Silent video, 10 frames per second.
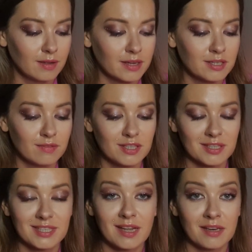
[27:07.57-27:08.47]

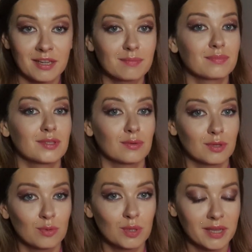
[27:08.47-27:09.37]
activity, studying. So
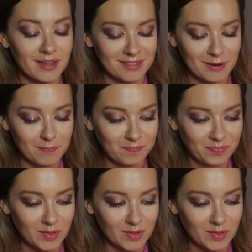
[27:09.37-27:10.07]
you will get there.